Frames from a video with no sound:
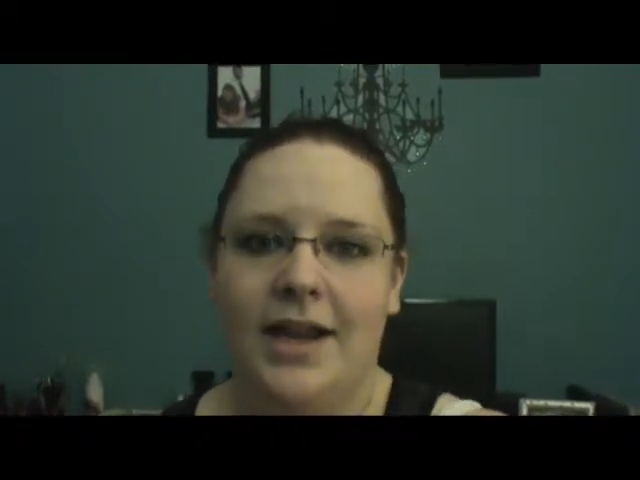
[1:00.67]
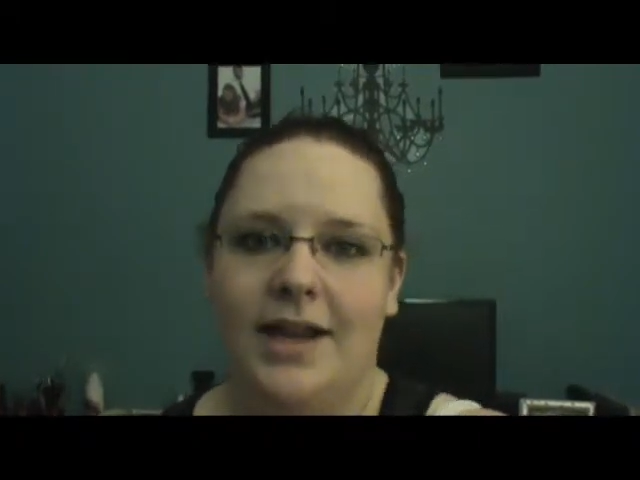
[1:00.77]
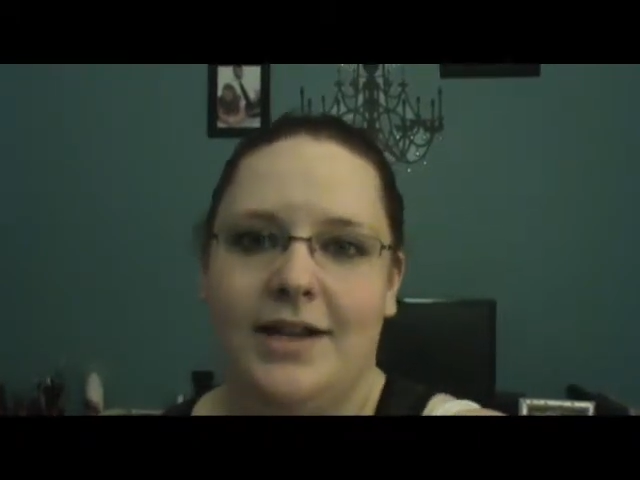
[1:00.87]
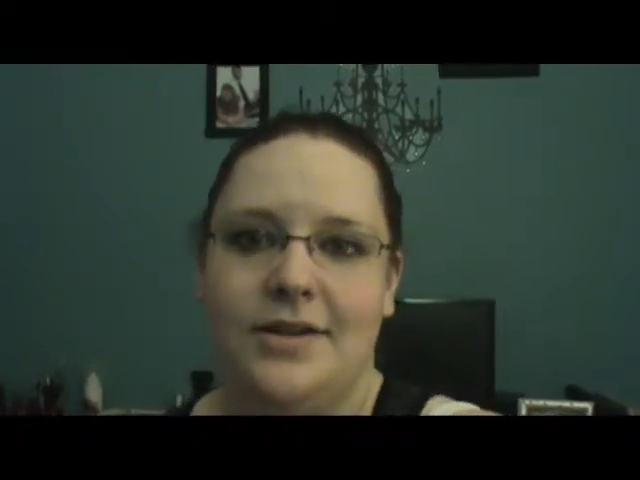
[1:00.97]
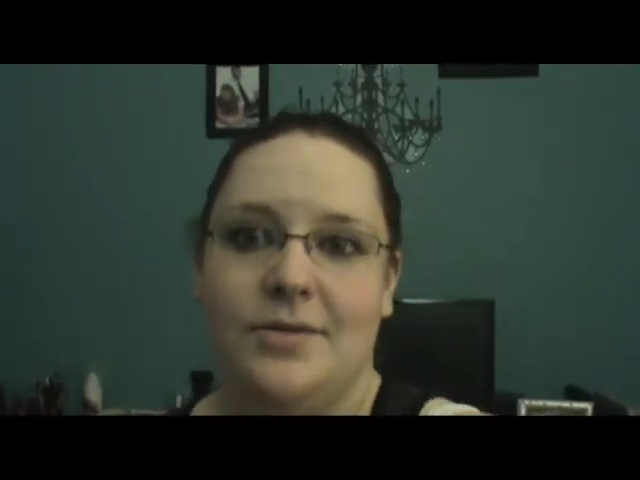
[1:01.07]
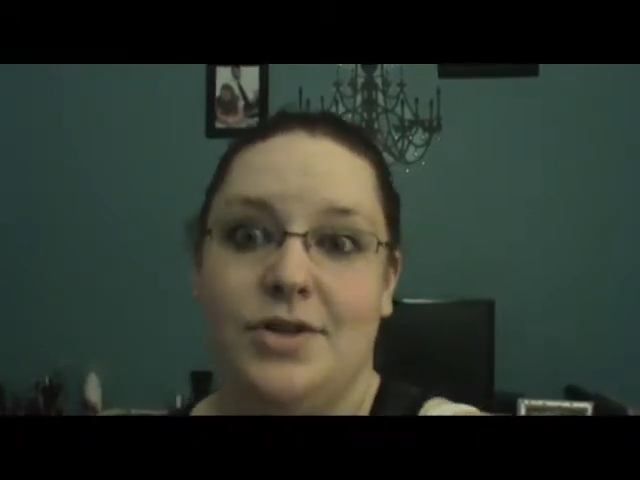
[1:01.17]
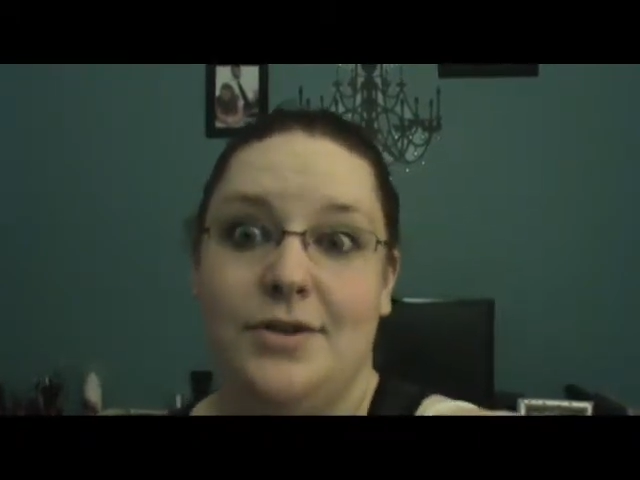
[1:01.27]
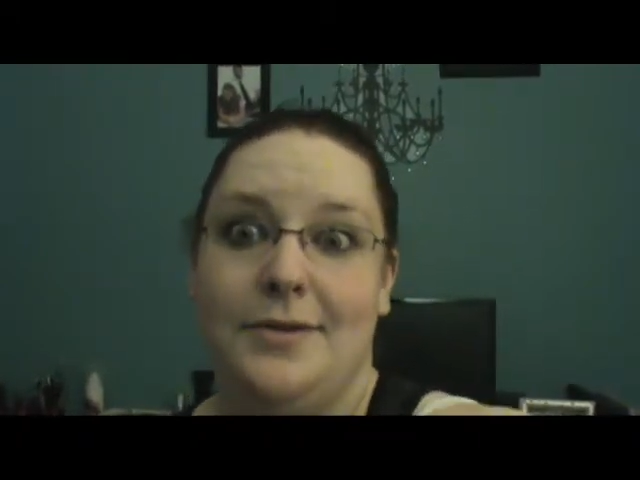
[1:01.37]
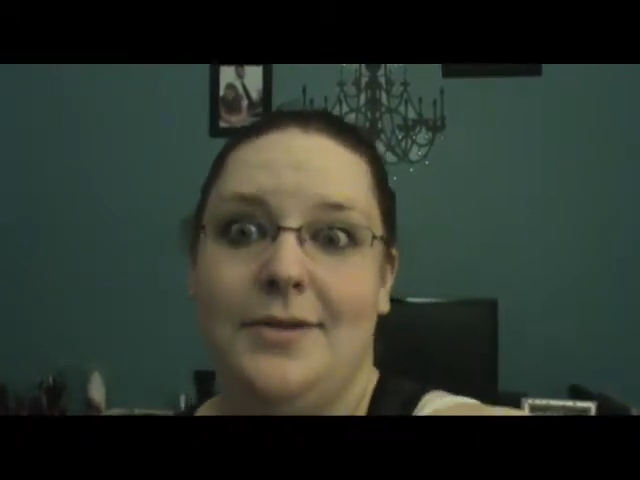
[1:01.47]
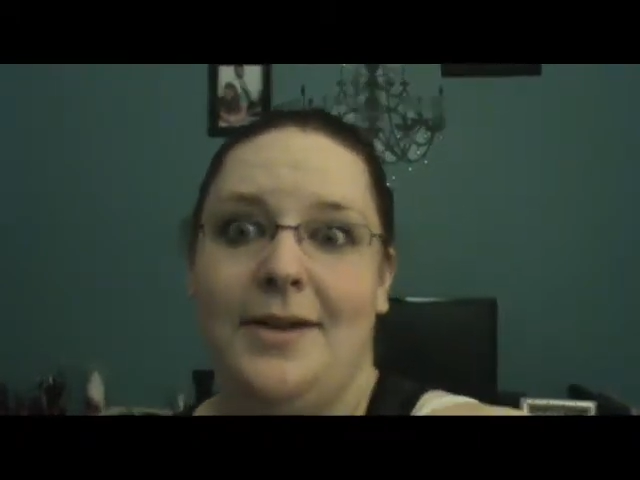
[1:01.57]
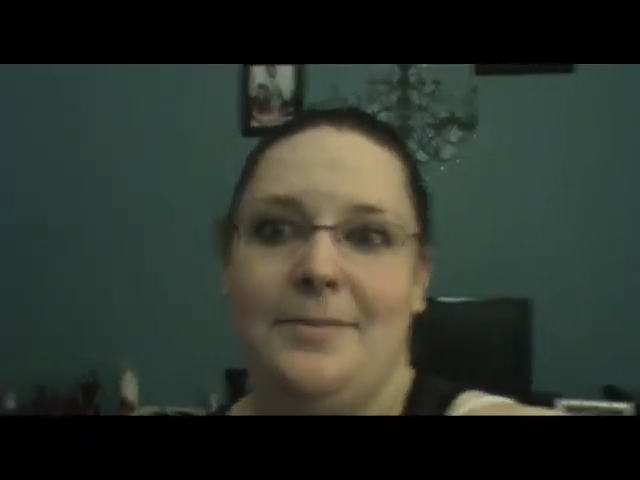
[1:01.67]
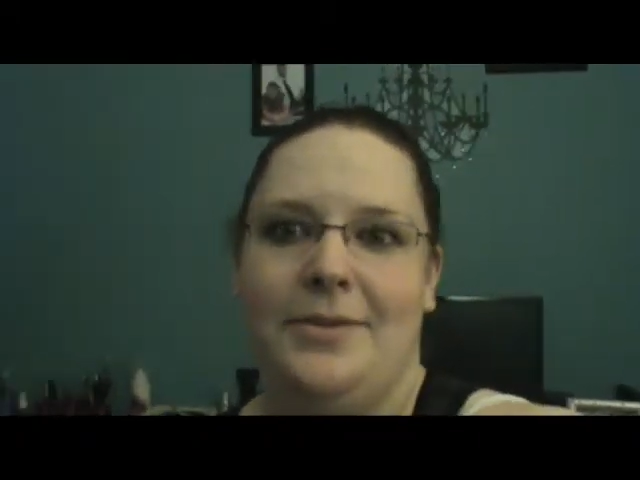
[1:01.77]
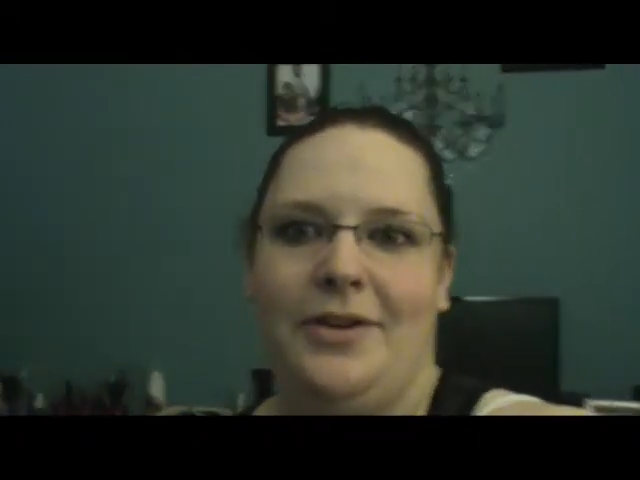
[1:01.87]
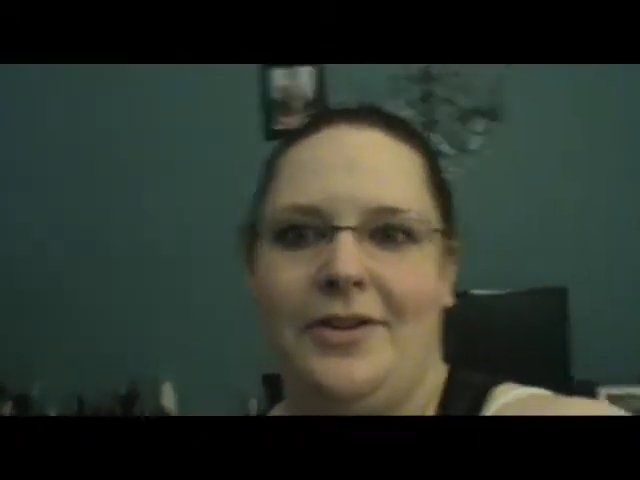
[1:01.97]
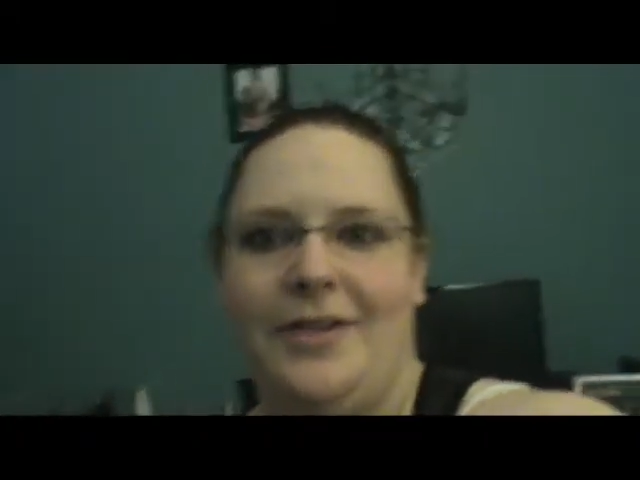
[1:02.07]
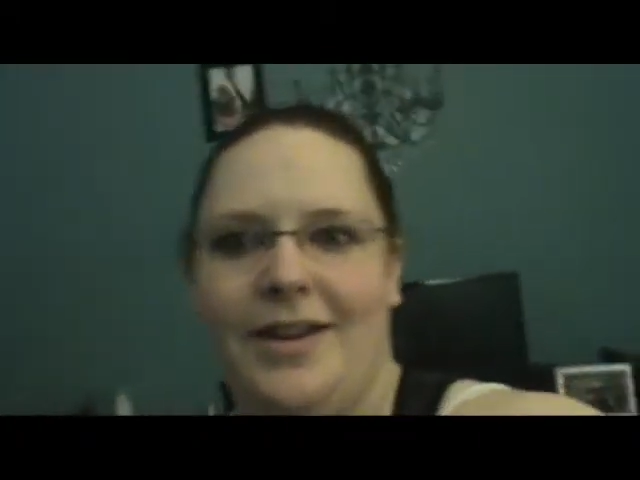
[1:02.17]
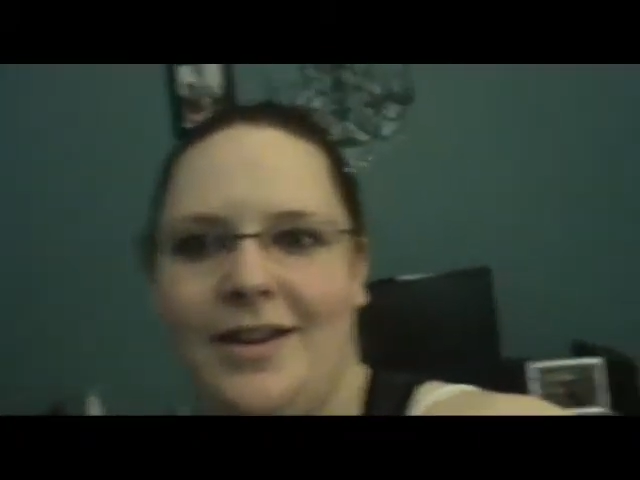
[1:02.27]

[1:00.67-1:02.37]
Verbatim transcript: And I will show you that